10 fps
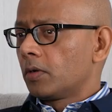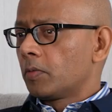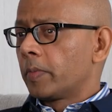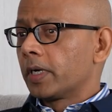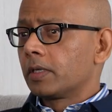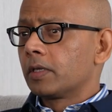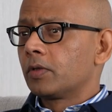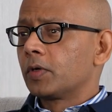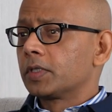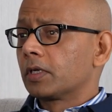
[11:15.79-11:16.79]
But
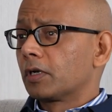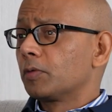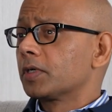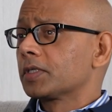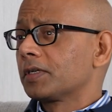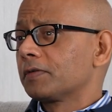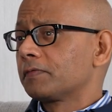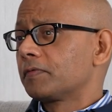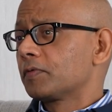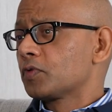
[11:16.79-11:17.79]
there is a glimmers
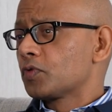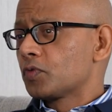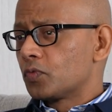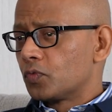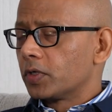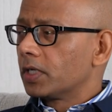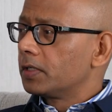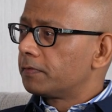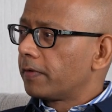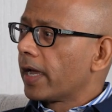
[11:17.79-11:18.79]
of
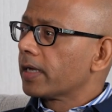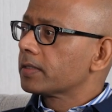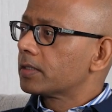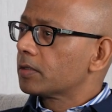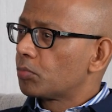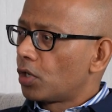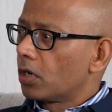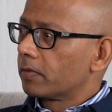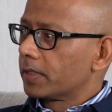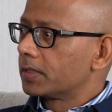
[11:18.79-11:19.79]
really fast
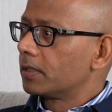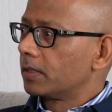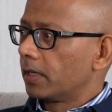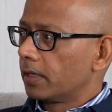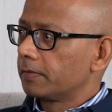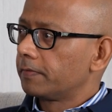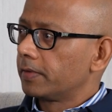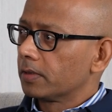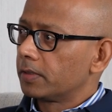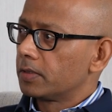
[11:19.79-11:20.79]
progress in the AI
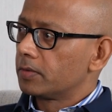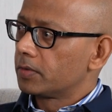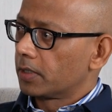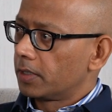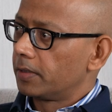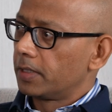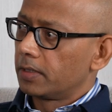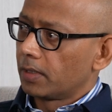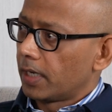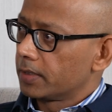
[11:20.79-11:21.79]
field in security in
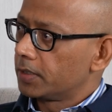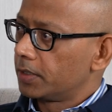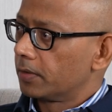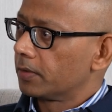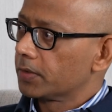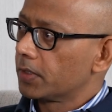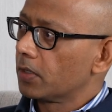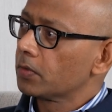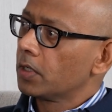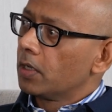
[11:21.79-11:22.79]
the last year or
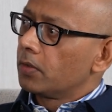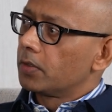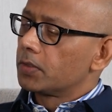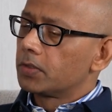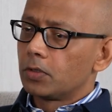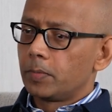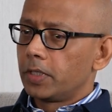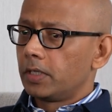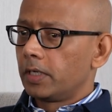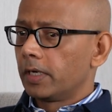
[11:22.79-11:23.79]
so. There's so
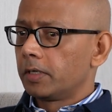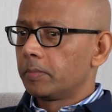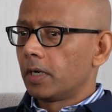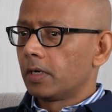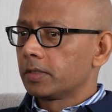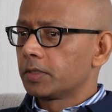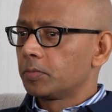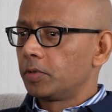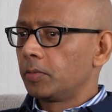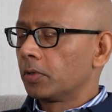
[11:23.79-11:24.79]
many AI bots
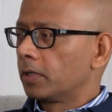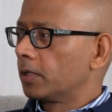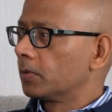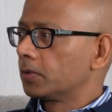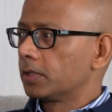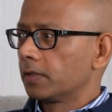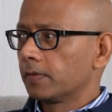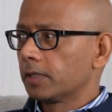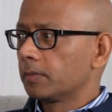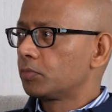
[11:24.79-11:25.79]
people are able to
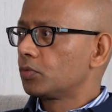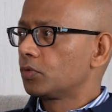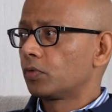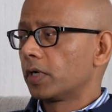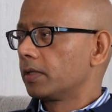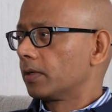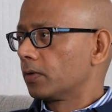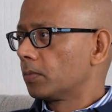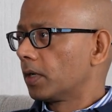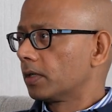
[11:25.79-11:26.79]
develop, train their
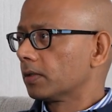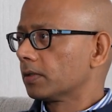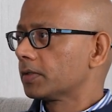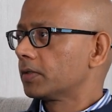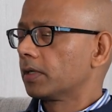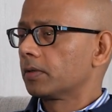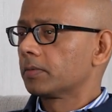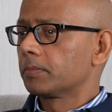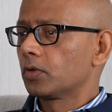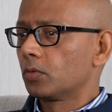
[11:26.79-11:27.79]
own models, their
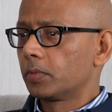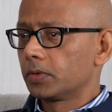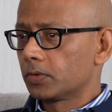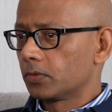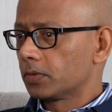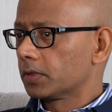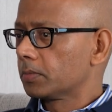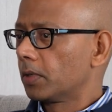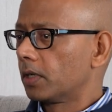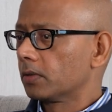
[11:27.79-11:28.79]
open source
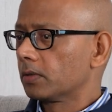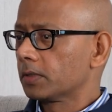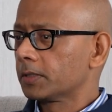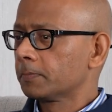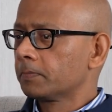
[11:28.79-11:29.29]
models.